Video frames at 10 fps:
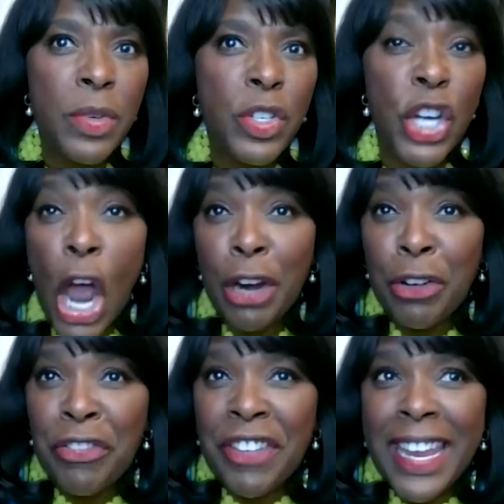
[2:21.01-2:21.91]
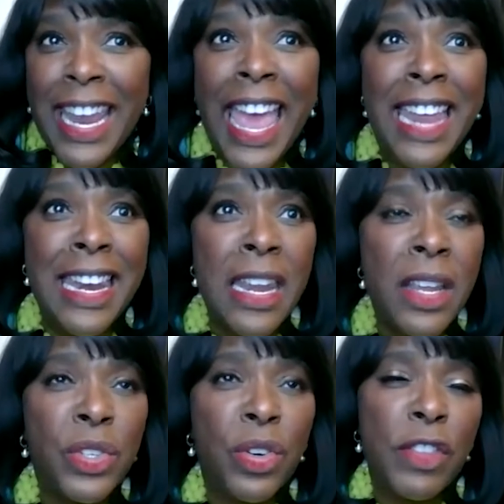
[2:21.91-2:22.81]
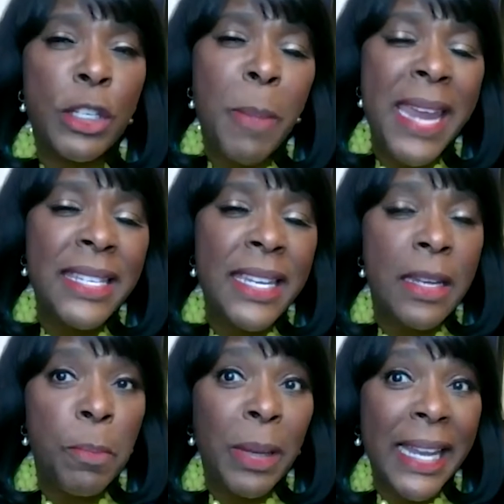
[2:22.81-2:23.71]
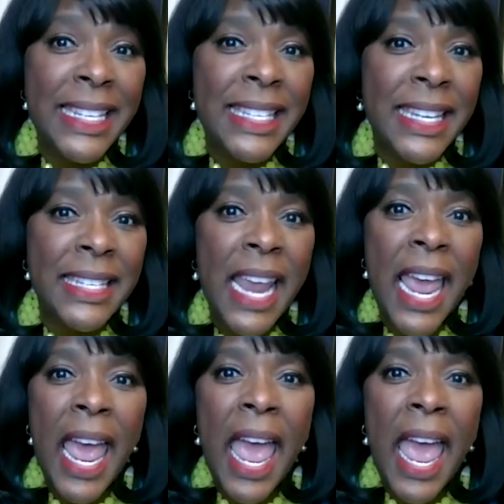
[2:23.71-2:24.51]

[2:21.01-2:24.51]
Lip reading: geography and sort of spaces and places,